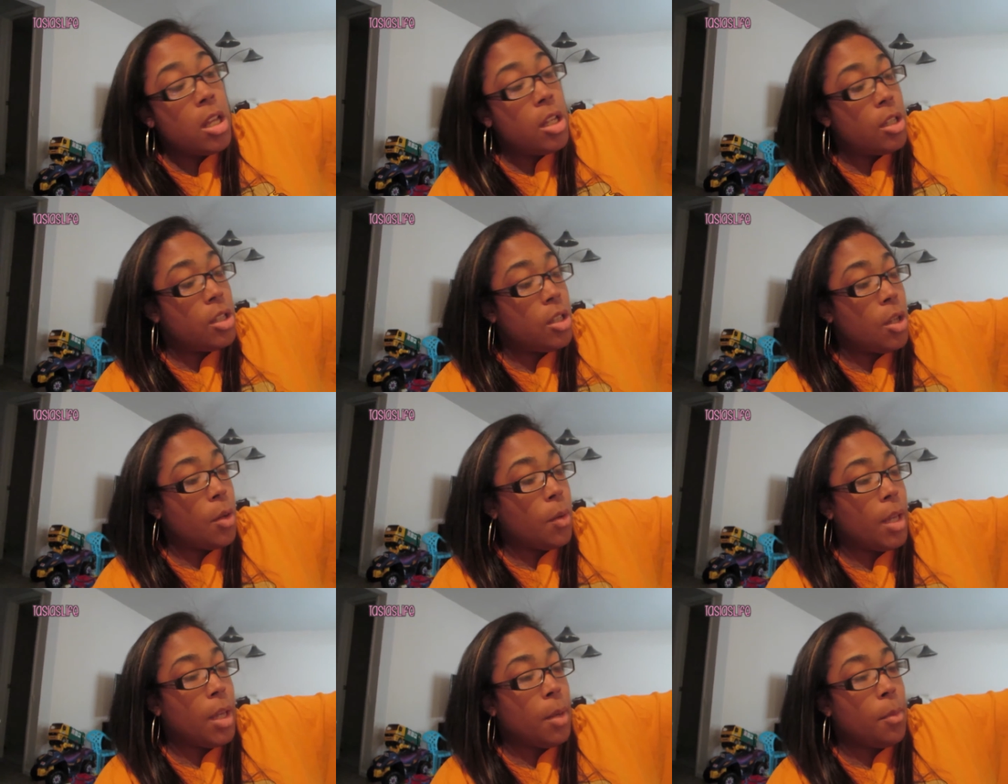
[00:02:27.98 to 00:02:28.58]

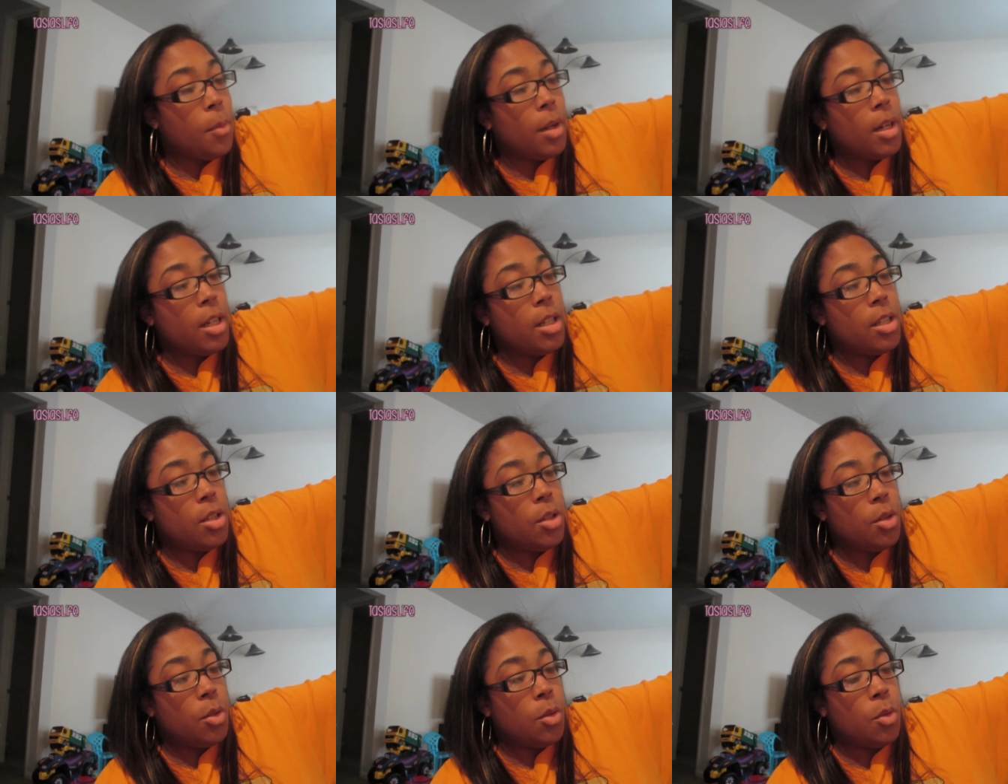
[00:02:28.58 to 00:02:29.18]
So he wanted
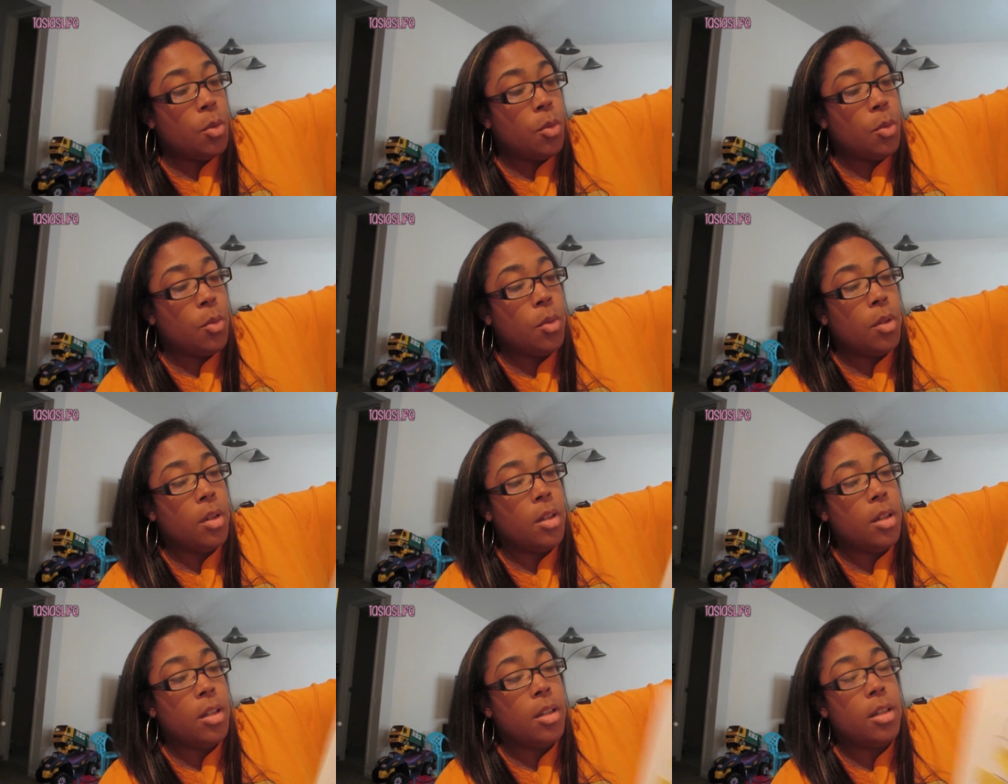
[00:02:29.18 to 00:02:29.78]
to
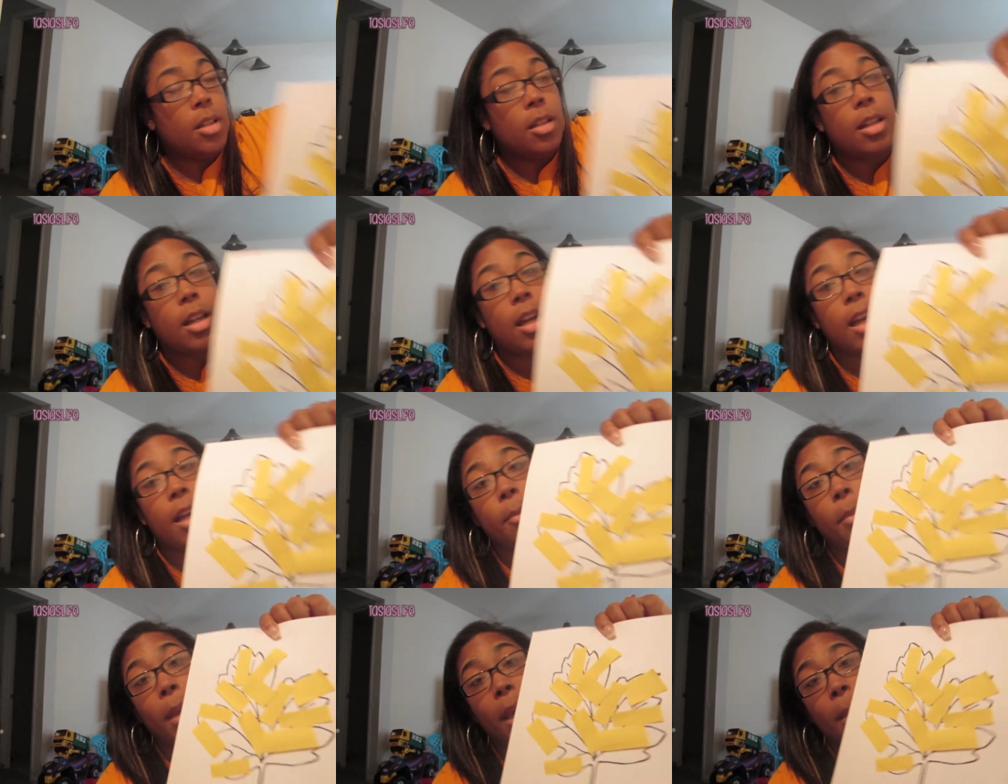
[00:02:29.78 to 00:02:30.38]

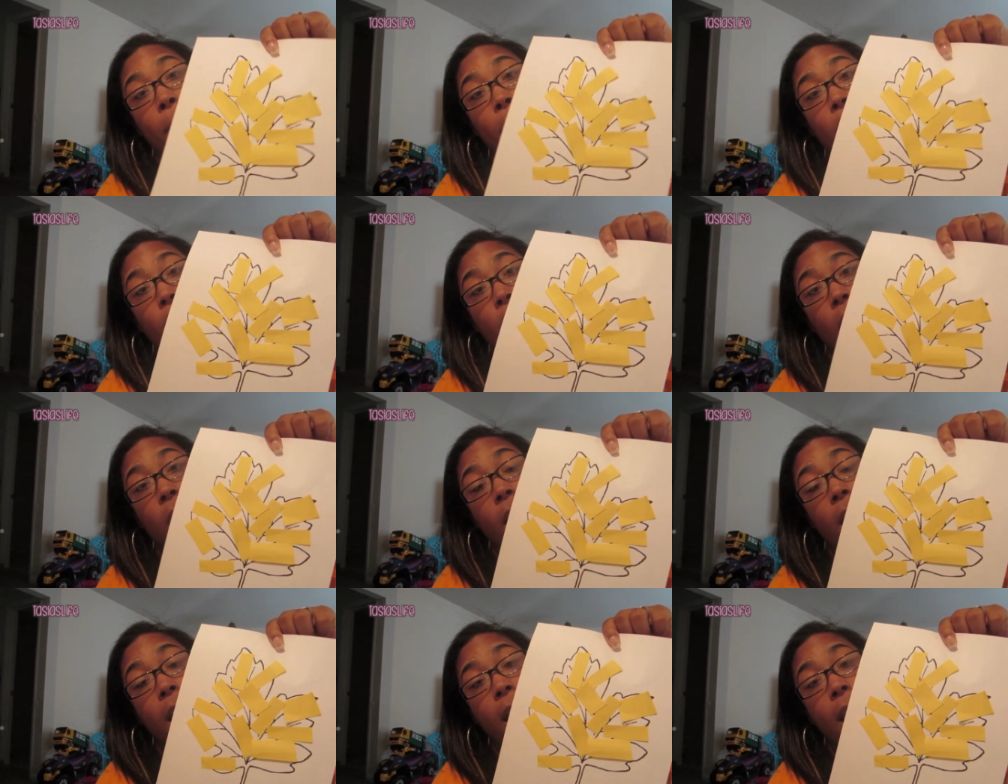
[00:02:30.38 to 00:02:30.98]
cut
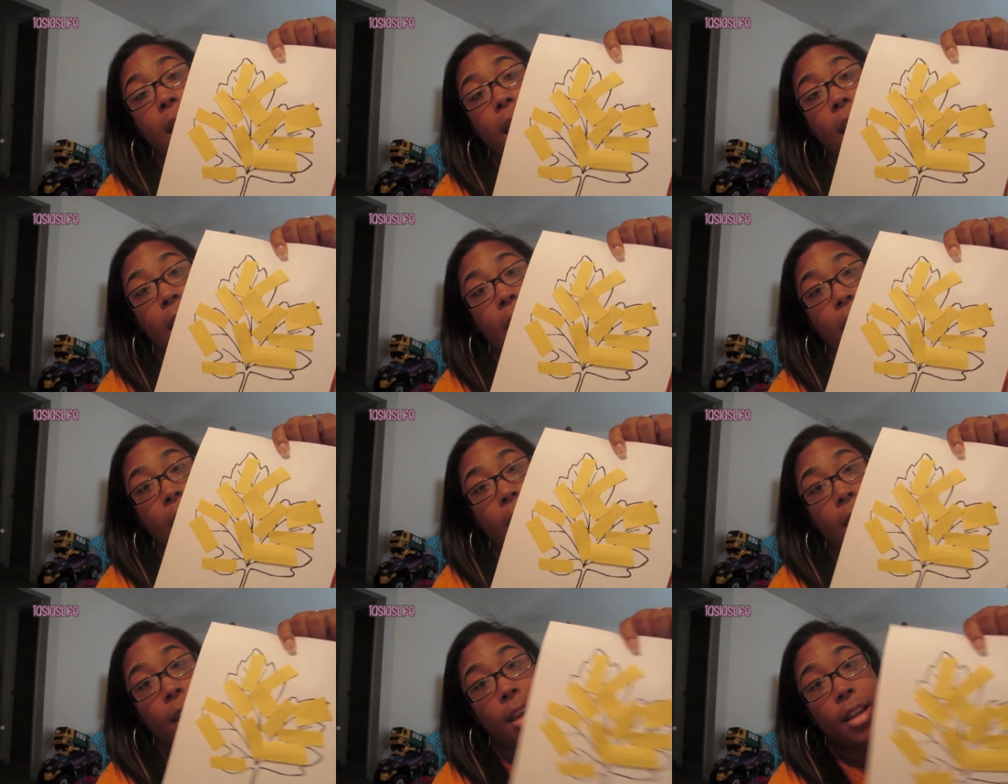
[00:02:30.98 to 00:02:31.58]
paper
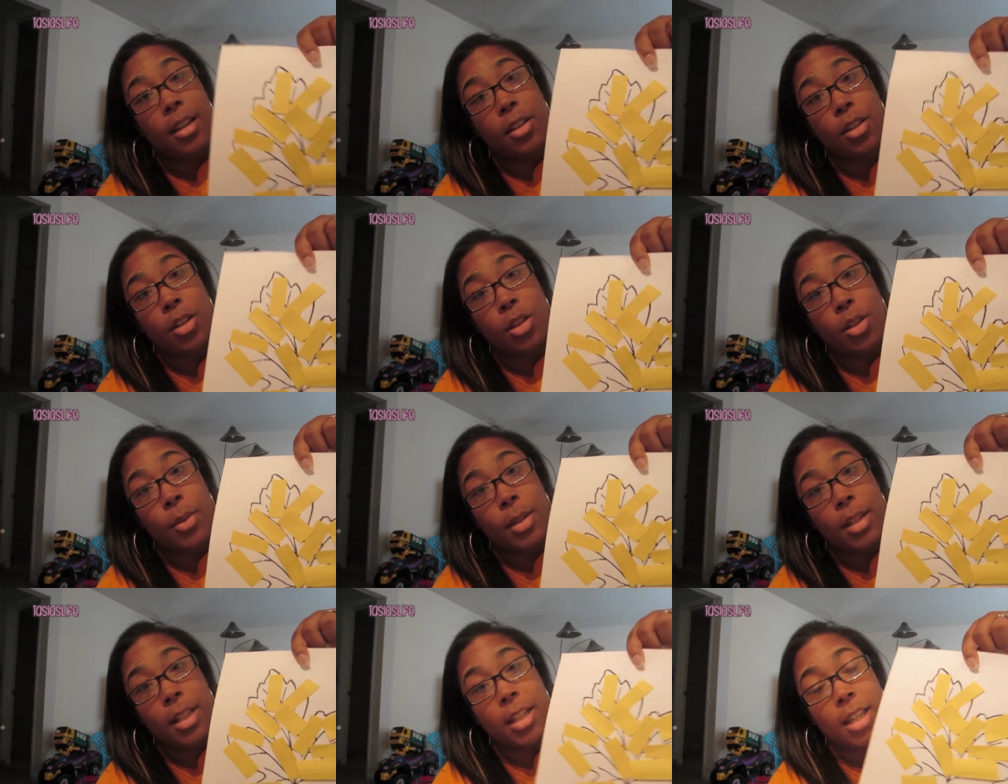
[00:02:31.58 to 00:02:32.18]
and
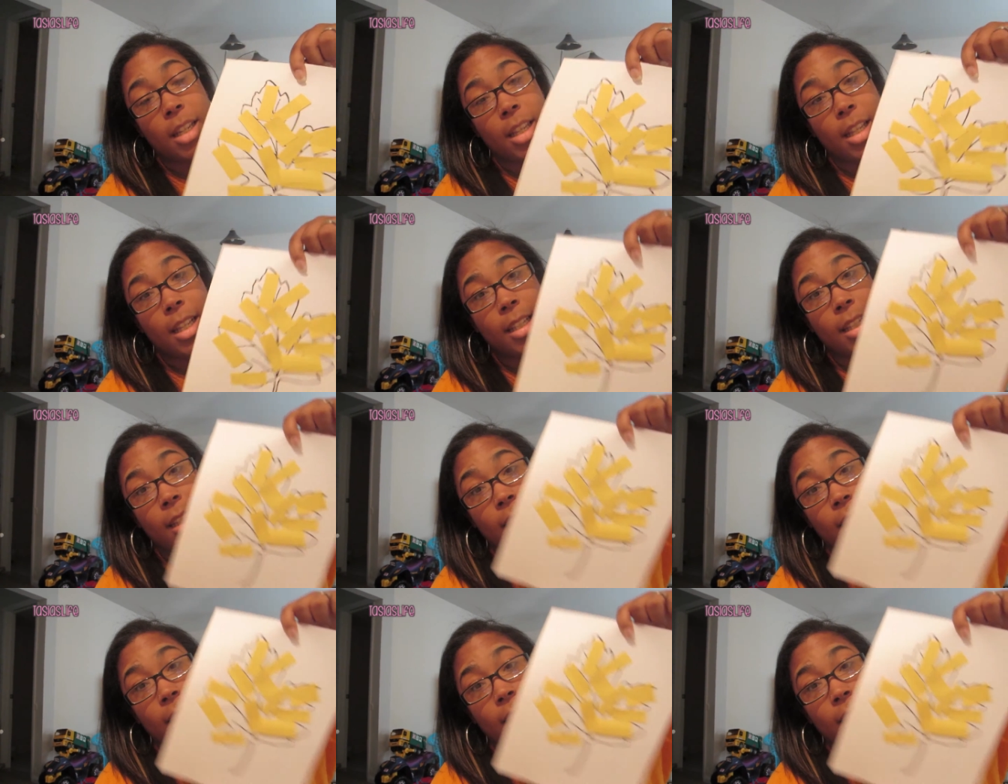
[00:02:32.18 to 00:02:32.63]
glue it to this